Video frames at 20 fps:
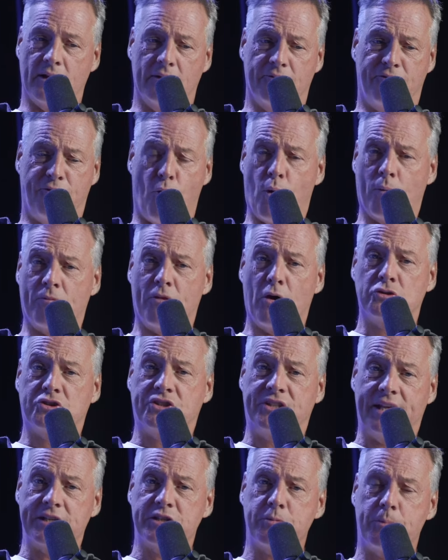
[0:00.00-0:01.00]
form those
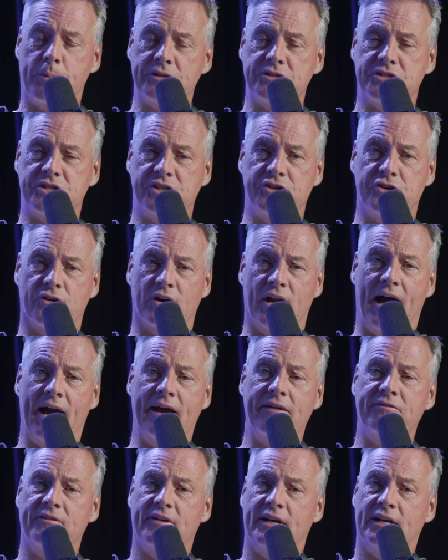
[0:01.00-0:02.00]
disciplines in your
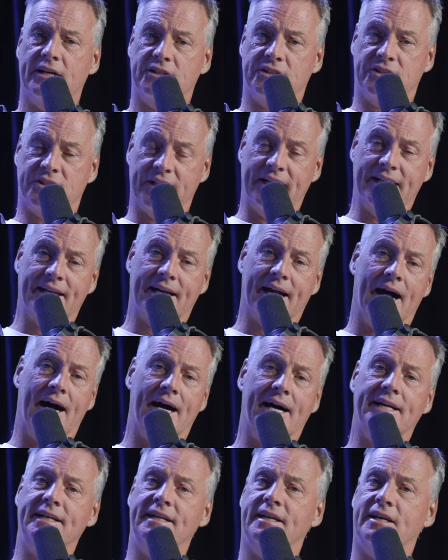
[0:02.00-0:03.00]
life, seek
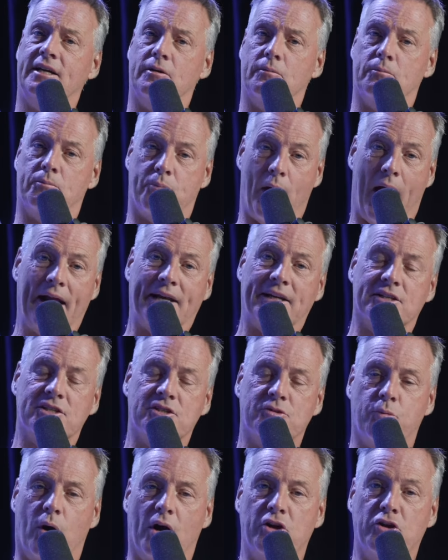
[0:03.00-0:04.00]
God,
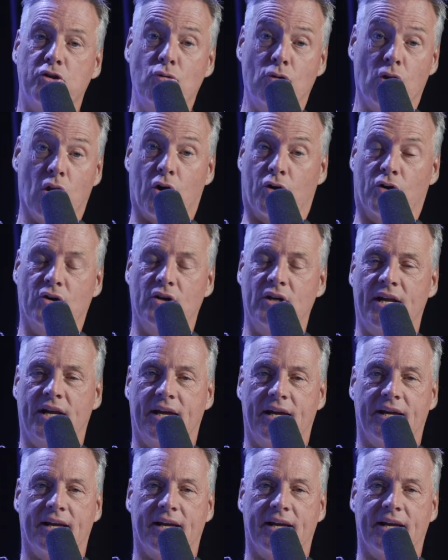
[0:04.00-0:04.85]
practice what you learn,